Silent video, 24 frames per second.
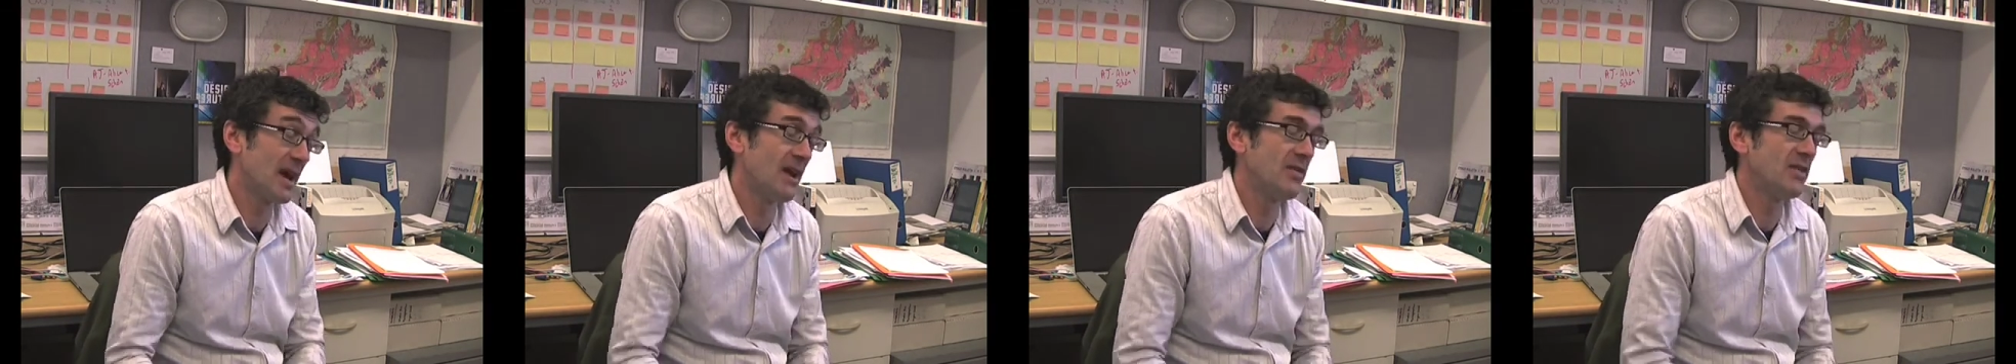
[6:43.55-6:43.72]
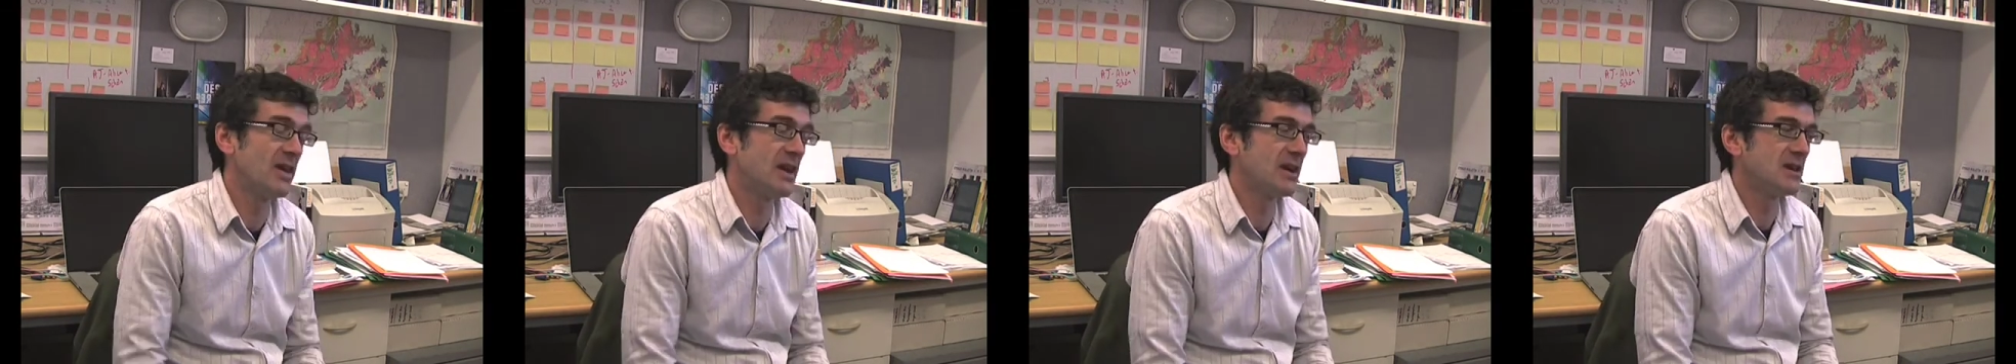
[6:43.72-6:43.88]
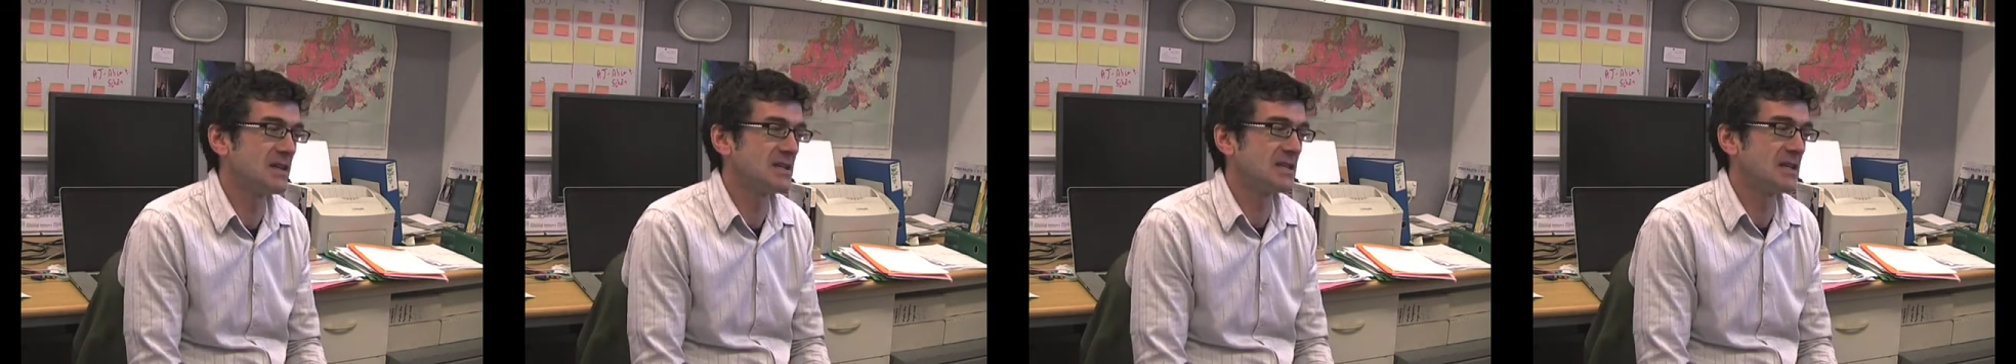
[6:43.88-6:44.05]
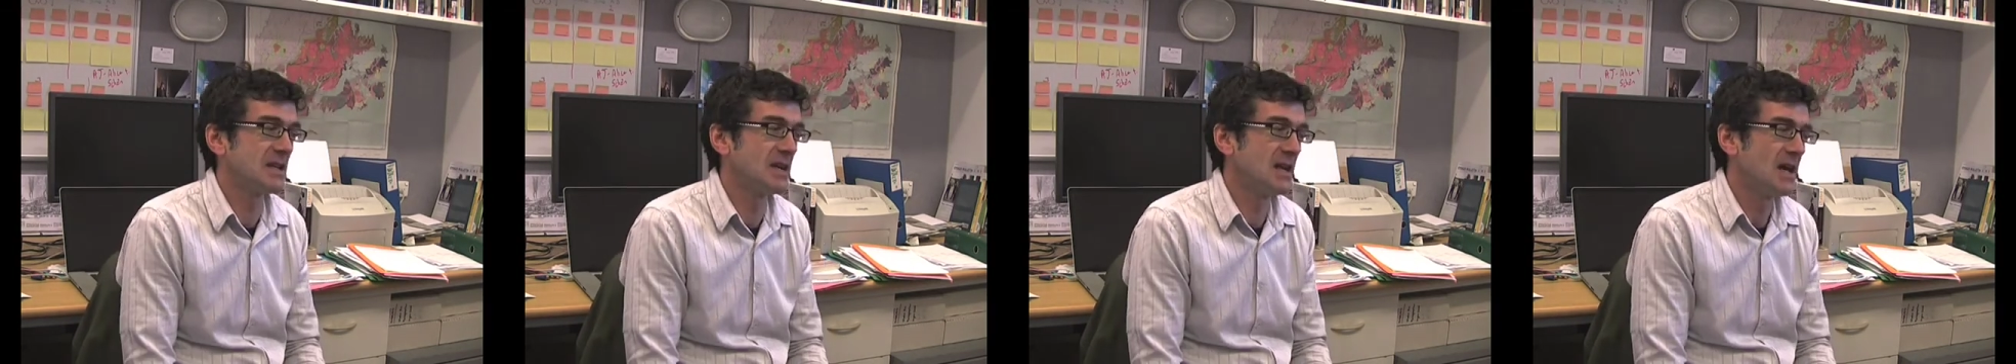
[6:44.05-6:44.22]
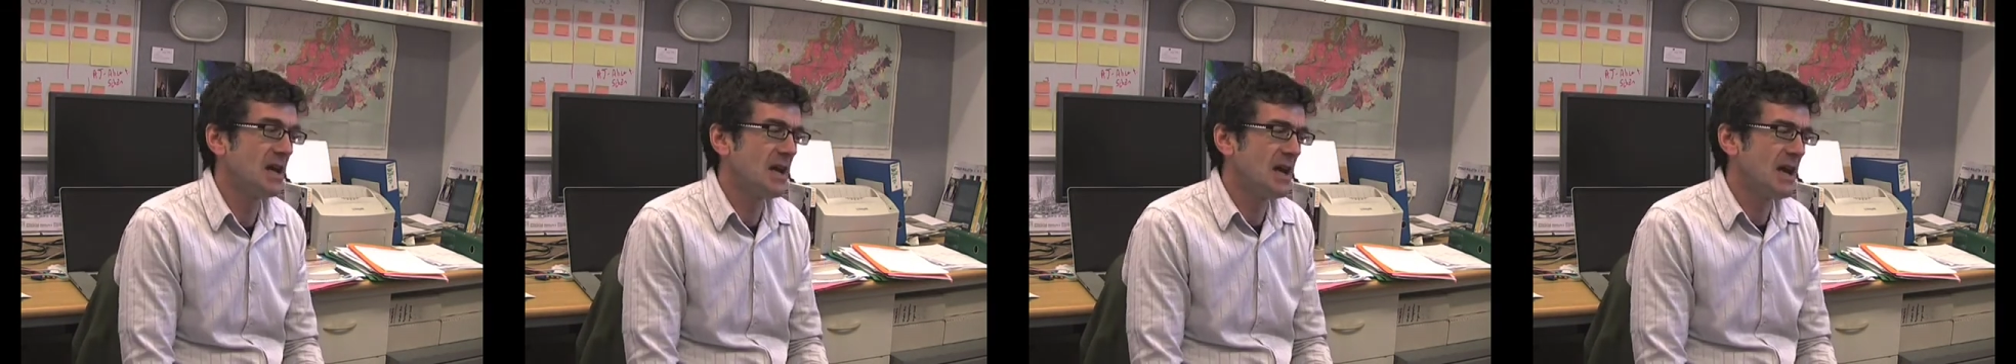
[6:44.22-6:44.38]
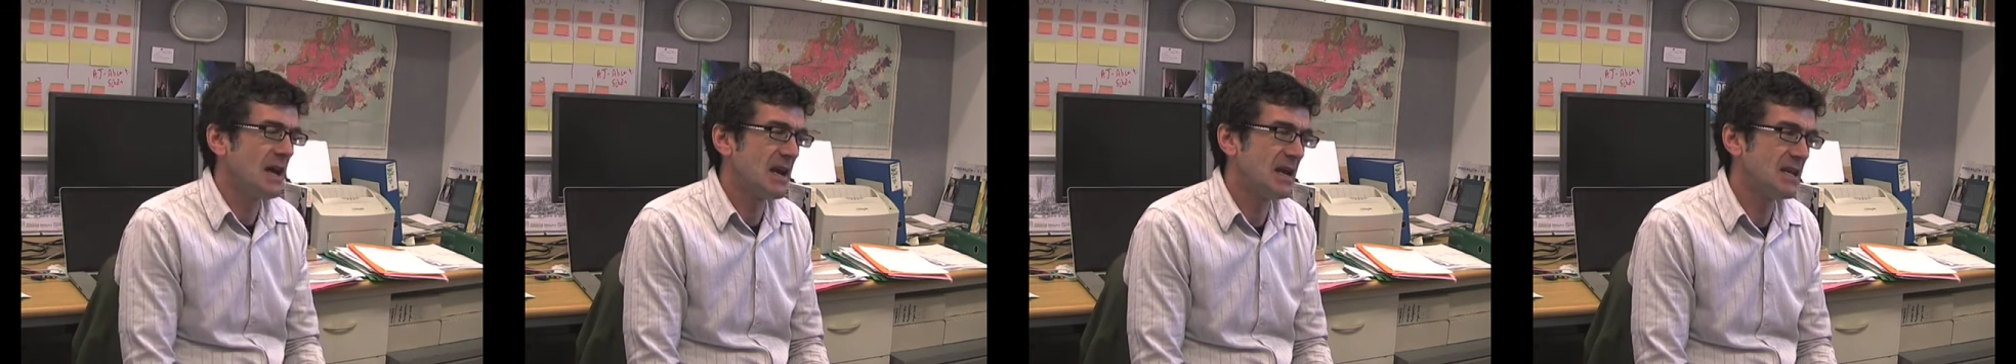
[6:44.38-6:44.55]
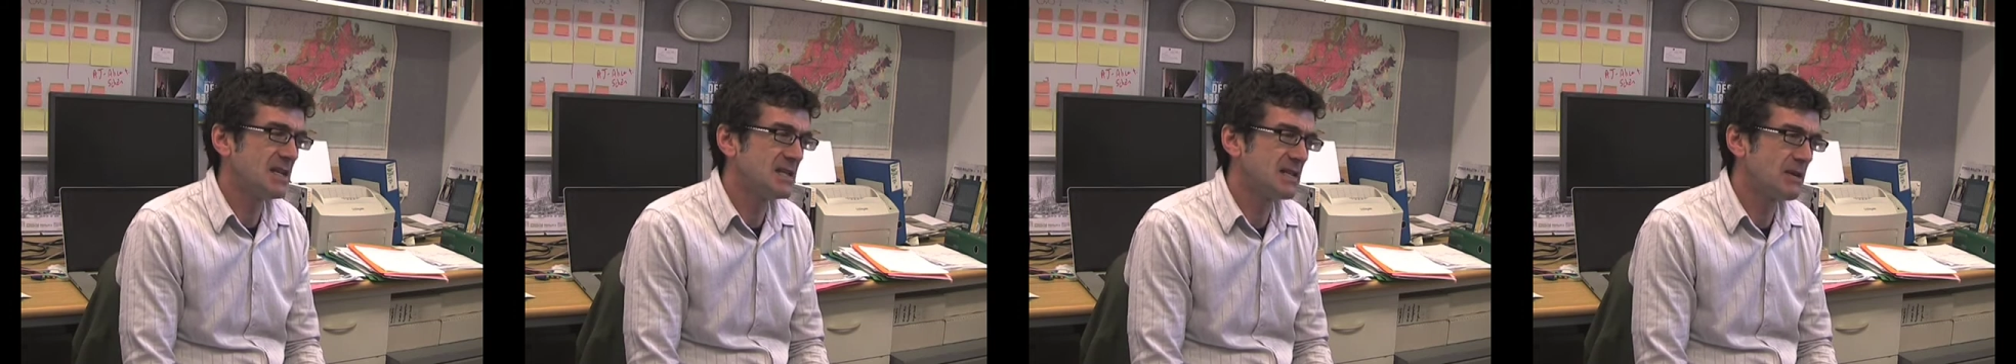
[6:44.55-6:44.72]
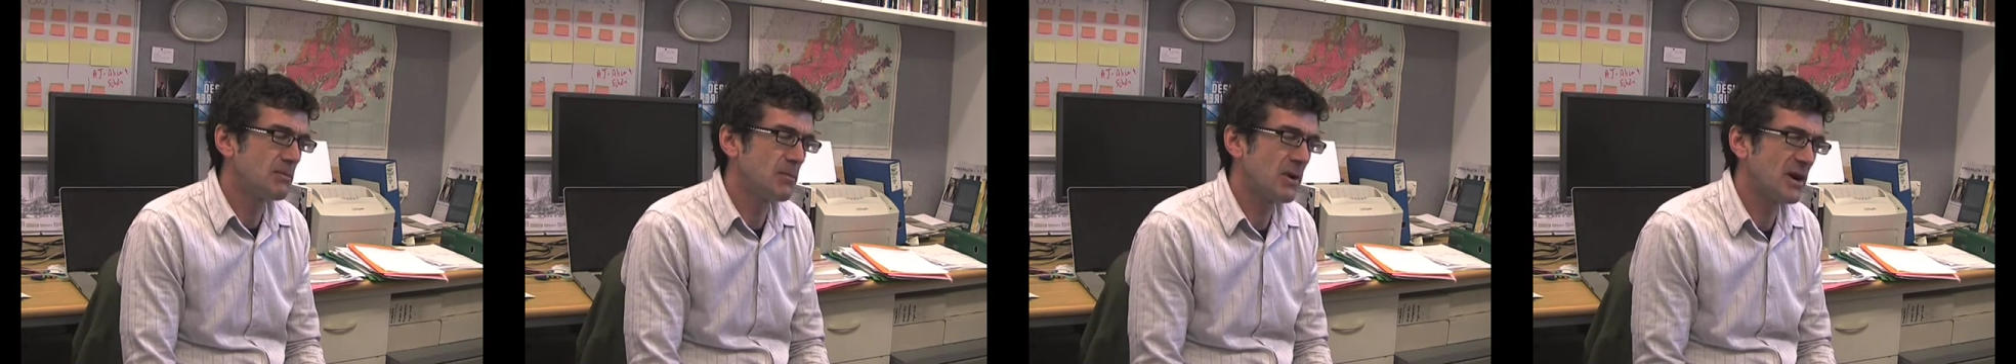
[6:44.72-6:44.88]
And then I said, and he said,